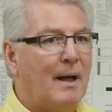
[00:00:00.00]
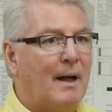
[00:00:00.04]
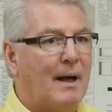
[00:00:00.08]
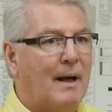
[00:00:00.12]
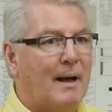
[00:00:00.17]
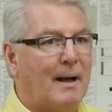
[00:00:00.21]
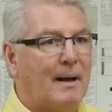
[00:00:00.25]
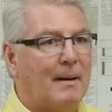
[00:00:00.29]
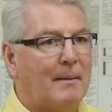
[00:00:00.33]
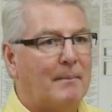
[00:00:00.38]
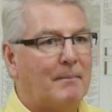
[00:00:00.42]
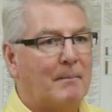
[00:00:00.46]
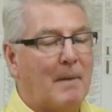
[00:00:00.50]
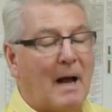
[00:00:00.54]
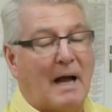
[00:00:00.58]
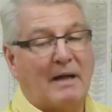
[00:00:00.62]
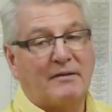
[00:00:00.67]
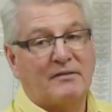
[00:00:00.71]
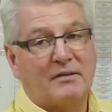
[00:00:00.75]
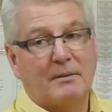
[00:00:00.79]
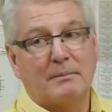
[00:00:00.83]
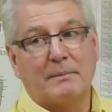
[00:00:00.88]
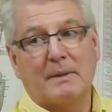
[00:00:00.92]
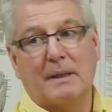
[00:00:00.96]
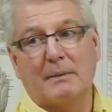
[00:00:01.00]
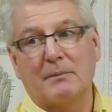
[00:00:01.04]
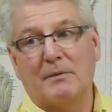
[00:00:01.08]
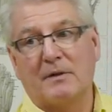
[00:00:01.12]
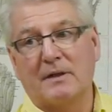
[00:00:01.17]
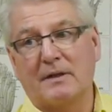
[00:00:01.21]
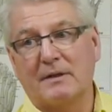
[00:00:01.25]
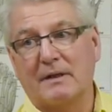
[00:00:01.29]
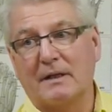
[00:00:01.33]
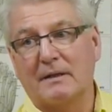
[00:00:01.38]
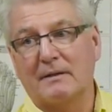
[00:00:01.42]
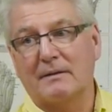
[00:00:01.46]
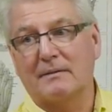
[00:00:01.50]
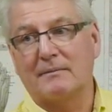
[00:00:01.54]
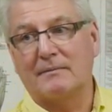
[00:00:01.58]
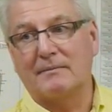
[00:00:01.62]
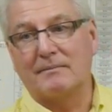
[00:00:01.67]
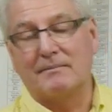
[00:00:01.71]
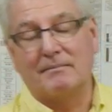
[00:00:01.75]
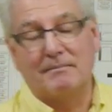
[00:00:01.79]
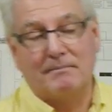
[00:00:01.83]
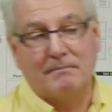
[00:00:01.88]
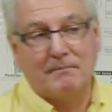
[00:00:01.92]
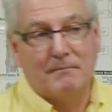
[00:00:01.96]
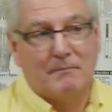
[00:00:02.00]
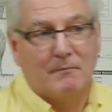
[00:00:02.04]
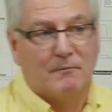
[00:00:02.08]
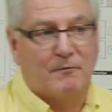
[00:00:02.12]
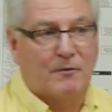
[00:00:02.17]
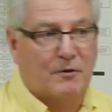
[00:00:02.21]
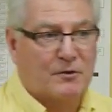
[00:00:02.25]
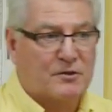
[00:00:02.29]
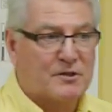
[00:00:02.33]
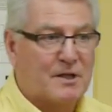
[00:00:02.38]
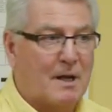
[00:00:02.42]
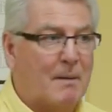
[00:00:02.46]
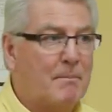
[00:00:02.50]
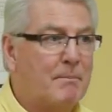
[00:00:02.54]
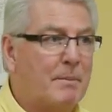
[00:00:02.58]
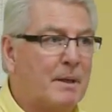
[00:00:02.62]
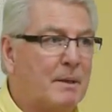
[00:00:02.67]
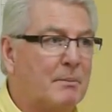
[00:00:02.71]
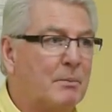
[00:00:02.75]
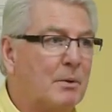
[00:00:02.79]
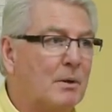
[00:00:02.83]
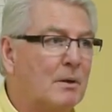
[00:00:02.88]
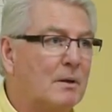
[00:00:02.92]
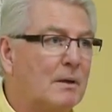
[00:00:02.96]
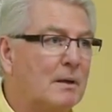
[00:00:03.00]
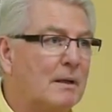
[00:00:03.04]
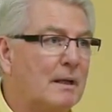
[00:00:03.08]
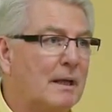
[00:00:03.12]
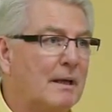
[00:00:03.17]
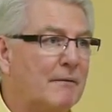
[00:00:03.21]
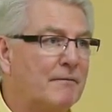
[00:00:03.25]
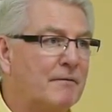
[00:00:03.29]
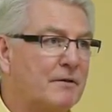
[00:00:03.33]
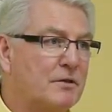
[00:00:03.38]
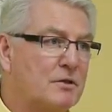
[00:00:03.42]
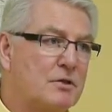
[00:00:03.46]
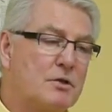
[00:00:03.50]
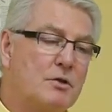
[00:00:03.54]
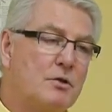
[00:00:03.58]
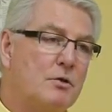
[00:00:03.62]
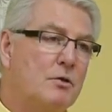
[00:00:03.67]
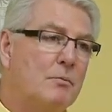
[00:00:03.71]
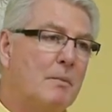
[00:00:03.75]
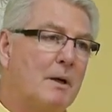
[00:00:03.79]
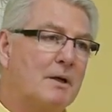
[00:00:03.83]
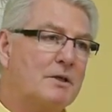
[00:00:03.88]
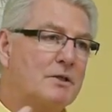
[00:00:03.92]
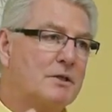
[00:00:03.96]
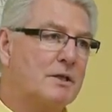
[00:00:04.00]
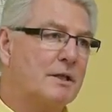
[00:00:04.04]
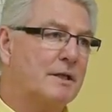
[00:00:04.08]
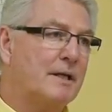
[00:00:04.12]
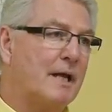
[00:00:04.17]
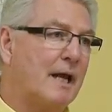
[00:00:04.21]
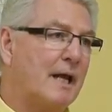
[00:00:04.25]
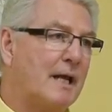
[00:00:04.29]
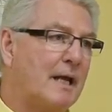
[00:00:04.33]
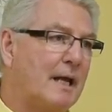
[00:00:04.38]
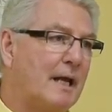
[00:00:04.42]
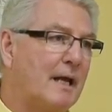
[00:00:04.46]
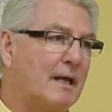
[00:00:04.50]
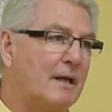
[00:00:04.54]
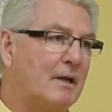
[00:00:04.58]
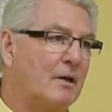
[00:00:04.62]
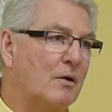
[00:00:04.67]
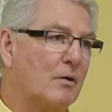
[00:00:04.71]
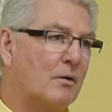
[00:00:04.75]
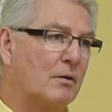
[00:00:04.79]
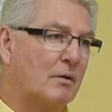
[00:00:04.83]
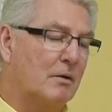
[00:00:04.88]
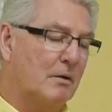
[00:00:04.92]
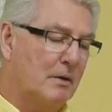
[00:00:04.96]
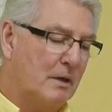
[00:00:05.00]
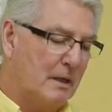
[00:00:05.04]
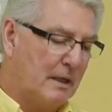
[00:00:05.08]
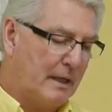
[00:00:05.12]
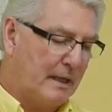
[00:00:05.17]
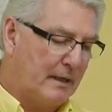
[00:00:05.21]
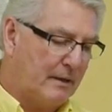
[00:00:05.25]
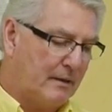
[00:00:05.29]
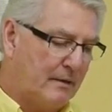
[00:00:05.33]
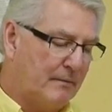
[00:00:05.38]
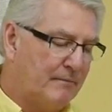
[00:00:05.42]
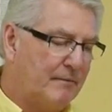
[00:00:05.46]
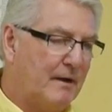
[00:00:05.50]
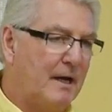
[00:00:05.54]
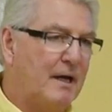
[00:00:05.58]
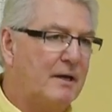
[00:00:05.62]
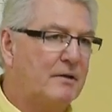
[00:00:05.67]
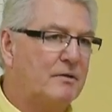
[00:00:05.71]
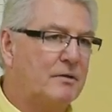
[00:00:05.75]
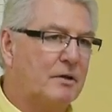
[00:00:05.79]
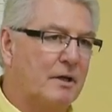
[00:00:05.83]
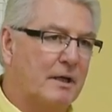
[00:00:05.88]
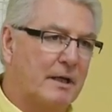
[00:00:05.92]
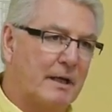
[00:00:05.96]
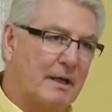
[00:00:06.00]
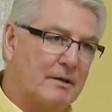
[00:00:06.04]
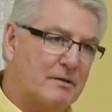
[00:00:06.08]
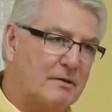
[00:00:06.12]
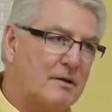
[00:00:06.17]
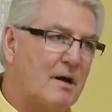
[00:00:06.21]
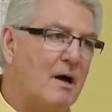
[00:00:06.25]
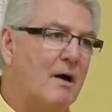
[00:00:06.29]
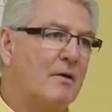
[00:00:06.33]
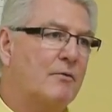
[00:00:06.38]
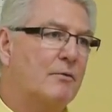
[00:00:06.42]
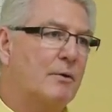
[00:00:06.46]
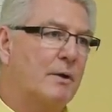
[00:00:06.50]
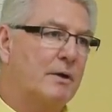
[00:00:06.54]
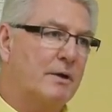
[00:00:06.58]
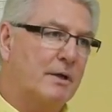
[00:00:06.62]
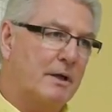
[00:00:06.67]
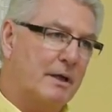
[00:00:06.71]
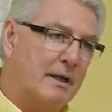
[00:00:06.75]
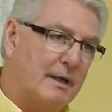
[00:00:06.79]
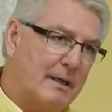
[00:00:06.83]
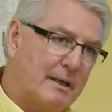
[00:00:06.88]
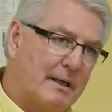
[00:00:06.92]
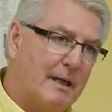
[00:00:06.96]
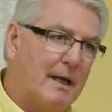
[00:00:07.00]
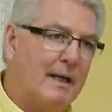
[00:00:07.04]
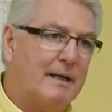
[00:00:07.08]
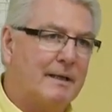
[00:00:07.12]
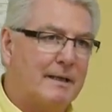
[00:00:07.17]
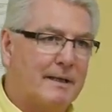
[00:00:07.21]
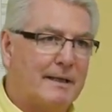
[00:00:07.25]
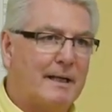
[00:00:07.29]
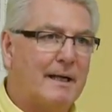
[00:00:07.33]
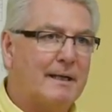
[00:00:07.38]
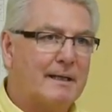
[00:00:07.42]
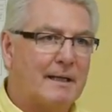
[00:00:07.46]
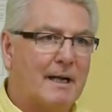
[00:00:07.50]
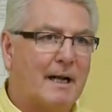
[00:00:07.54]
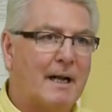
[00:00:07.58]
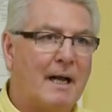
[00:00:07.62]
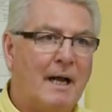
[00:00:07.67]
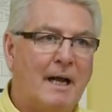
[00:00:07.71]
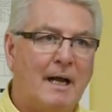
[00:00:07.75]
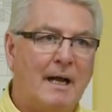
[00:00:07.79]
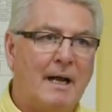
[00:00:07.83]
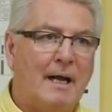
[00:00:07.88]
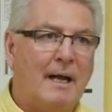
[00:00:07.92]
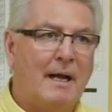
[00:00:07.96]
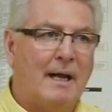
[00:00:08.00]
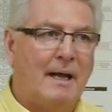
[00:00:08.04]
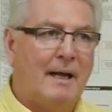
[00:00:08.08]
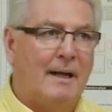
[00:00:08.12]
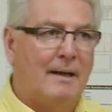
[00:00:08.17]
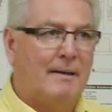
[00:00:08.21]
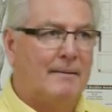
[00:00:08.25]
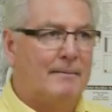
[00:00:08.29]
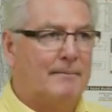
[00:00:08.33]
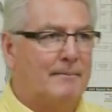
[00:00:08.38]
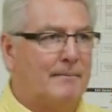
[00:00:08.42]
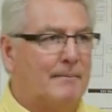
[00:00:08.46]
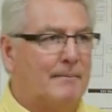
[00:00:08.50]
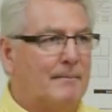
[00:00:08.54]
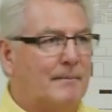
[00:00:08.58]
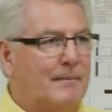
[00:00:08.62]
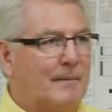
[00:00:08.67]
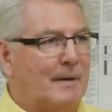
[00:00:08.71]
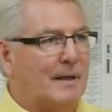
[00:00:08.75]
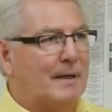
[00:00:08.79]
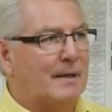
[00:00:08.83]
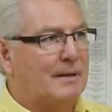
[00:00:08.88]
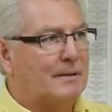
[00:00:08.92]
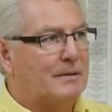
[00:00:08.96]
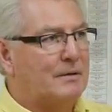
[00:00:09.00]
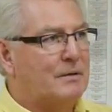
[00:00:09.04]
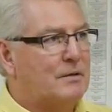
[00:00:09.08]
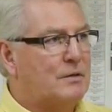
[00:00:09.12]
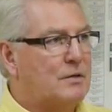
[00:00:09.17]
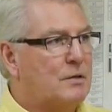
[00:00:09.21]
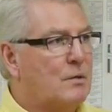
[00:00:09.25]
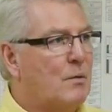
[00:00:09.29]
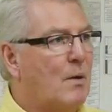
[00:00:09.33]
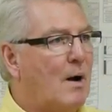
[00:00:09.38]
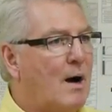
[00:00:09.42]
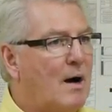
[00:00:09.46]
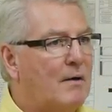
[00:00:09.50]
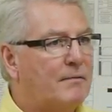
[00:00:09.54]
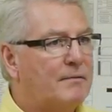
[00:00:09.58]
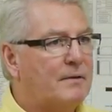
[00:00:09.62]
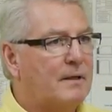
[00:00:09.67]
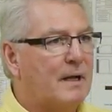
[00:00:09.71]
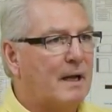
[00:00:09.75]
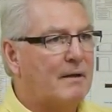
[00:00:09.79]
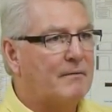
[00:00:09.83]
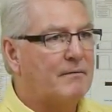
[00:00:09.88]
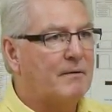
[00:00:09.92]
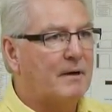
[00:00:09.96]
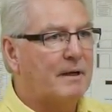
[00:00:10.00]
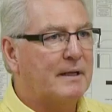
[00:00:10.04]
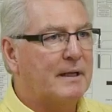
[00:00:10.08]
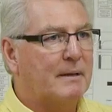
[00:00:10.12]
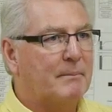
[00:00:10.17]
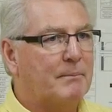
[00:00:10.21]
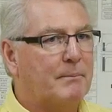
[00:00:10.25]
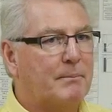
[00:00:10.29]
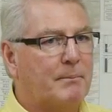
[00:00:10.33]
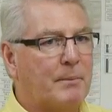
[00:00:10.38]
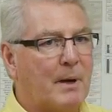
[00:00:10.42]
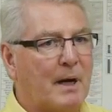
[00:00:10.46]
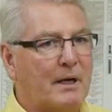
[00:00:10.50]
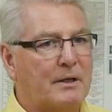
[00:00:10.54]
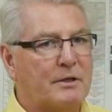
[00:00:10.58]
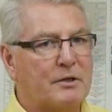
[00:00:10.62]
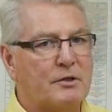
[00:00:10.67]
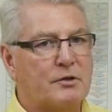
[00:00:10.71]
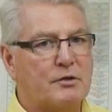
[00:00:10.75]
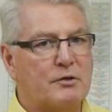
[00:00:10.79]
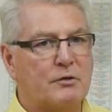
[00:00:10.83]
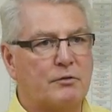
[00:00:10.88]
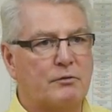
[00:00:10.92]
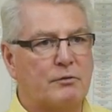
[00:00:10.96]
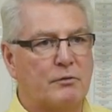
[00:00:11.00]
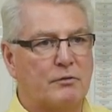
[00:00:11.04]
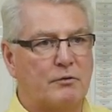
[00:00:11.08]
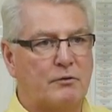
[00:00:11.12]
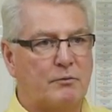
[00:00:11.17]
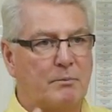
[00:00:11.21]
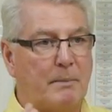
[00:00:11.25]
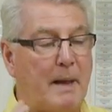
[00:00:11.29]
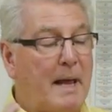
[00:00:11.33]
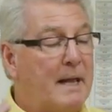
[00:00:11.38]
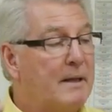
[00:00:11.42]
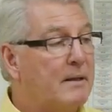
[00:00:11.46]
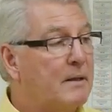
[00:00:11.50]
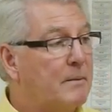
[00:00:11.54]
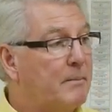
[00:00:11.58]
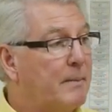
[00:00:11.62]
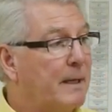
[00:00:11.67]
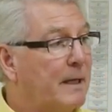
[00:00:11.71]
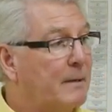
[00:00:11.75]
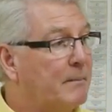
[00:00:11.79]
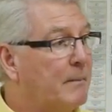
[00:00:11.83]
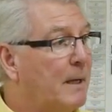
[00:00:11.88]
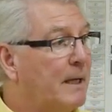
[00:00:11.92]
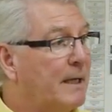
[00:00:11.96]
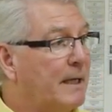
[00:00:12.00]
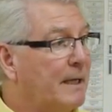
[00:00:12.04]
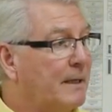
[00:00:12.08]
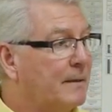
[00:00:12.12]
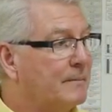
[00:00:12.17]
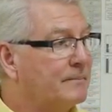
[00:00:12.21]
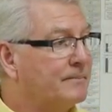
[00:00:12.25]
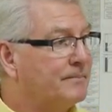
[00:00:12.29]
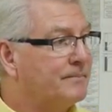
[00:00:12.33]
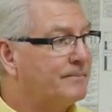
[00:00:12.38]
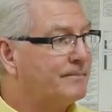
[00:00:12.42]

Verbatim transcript: Um, I sometimes think that for some people, if it's too much to take in, you know, you're going to get a device, you're going to get software, and you're going to da da da da. Too often, I find that practitioners will spend the big money